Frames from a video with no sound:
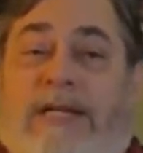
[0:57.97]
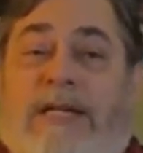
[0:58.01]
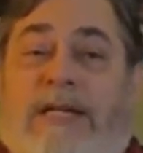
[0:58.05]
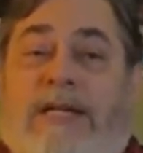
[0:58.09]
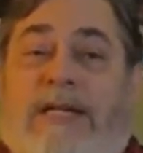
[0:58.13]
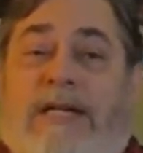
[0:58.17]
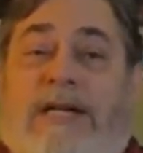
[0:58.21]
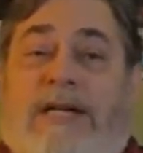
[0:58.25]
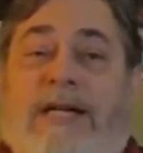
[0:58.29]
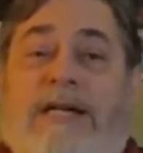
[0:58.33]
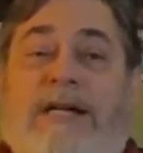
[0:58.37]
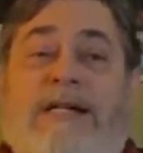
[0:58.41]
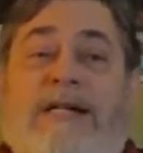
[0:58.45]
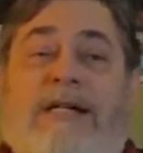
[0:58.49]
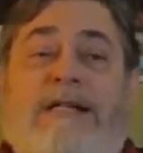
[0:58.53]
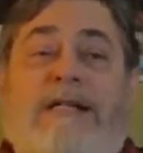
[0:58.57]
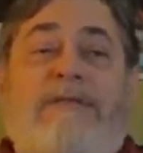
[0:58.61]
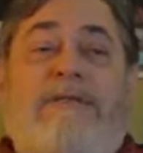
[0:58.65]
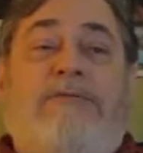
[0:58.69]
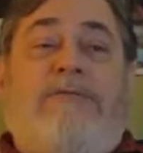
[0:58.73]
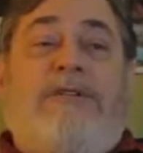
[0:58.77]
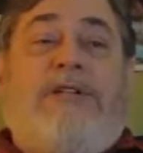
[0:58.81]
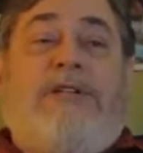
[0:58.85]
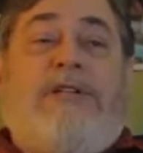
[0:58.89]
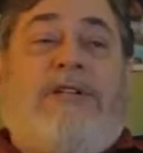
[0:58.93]
Uh,
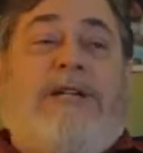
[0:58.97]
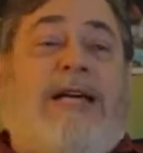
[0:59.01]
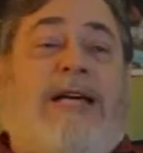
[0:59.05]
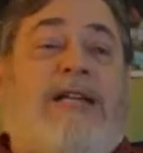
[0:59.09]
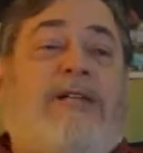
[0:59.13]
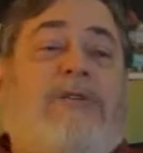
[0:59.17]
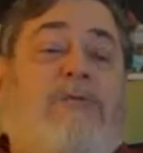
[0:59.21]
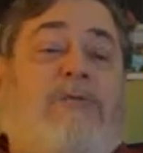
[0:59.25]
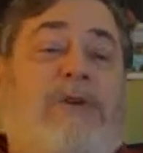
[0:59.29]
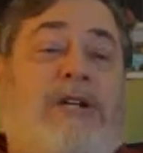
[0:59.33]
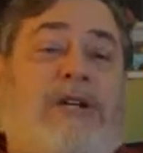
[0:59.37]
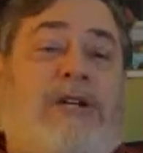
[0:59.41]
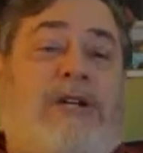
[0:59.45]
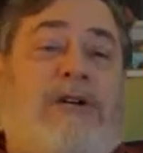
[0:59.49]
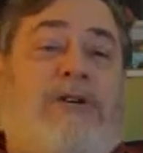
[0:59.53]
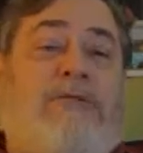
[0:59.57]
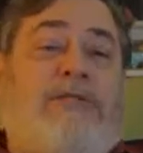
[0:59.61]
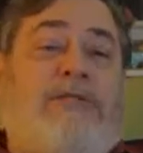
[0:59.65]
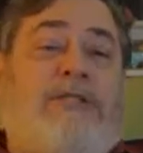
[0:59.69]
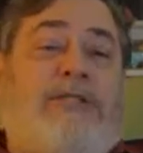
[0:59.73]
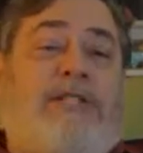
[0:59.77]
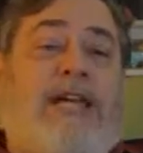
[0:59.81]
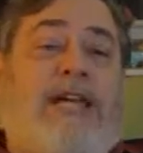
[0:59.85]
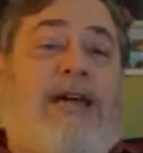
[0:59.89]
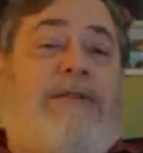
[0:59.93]
you can look out the window and
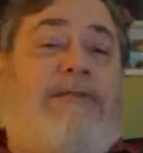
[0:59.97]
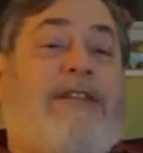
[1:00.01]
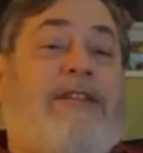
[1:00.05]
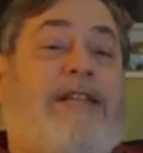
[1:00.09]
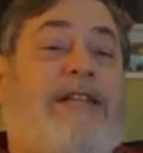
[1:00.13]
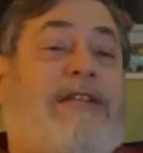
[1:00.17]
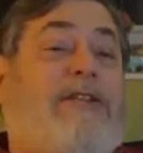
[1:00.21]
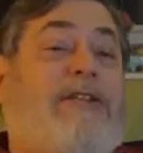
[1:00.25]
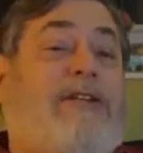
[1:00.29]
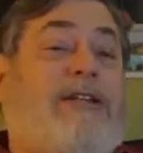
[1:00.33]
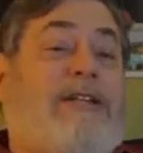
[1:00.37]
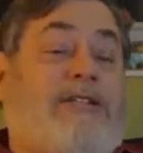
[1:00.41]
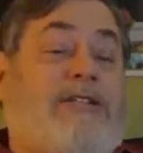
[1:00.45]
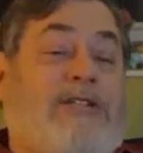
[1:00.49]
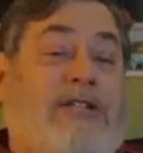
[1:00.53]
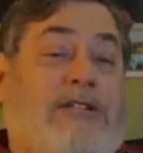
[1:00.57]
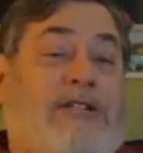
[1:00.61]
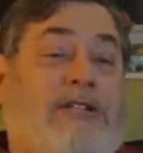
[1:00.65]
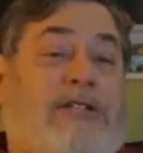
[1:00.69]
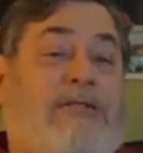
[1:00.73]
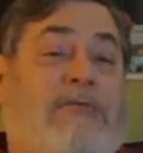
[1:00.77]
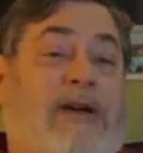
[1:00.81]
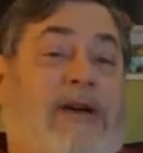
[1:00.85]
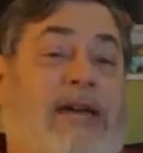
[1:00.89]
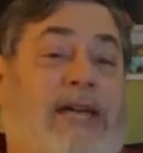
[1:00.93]
see everything looking
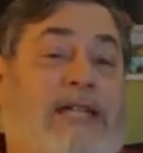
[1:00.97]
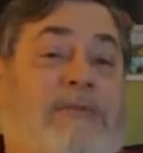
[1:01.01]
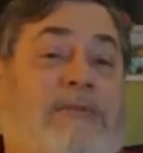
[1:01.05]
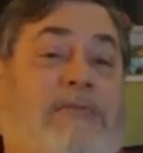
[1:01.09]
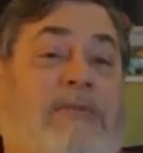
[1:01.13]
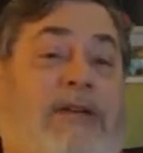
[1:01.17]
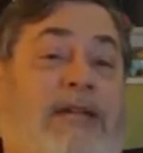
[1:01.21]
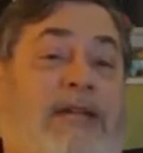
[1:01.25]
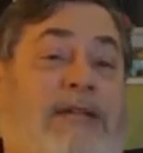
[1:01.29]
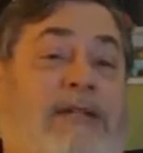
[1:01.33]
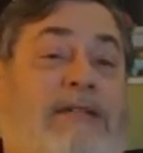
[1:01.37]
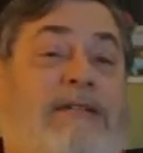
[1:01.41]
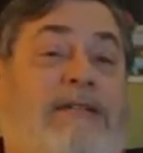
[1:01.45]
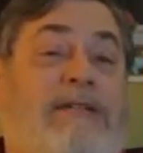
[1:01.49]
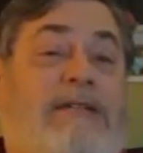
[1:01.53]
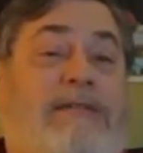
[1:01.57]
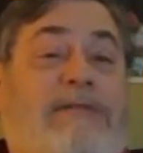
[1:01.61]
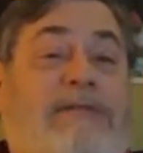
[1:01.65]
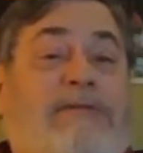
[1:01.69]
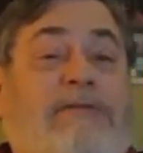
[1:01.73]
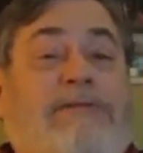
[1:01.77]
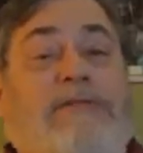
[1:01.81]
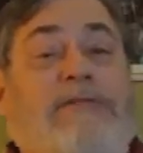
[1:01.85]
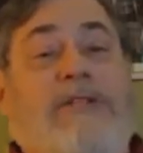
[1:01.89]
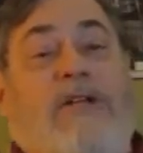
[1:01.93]
just the way it's been,
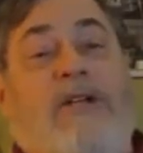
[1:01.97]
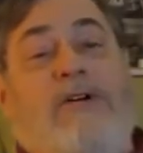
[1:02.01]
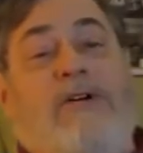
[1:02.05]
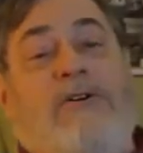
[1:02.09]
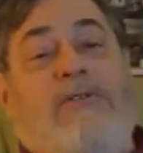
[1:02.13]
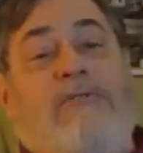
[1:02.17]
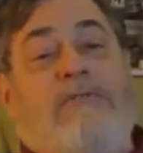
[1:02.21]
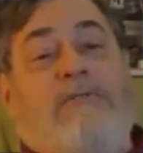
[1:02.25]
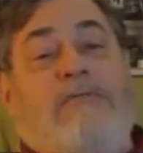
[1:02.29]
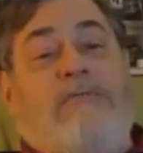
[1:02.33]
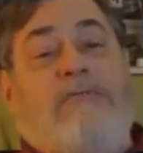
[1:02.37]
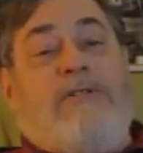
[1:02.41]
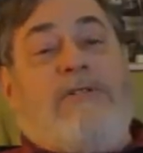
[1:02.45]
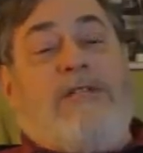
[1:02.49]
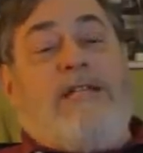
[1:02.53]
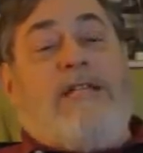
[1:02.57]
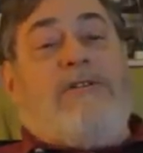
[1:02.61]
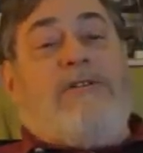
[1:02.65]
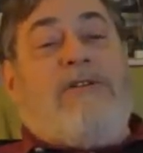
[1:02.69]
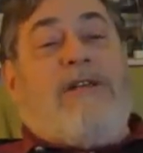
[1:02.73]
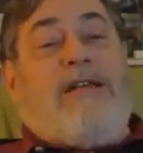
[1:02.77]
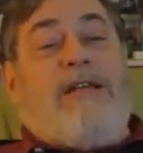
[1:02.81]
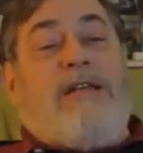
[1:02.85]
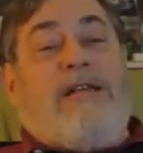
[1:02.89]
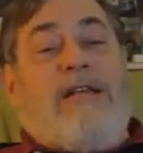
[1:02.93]
you know, year
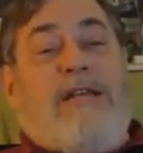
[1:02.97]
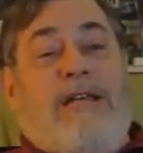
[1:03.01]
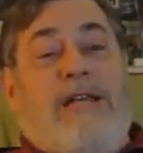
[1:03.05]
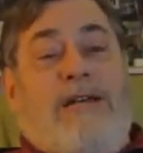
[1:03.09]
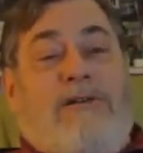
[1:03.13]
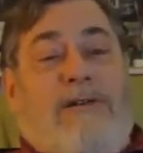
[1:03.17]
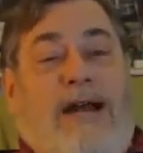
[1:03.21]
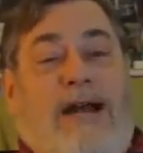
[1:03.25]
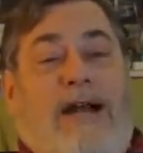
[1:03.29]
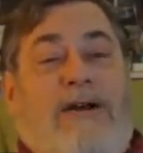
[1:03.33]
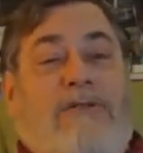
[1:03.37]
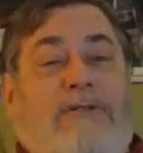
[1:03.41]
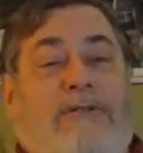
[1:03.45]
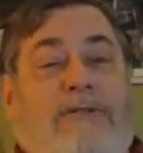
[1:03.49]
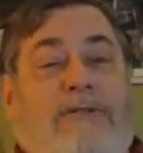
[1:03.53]
in and year out.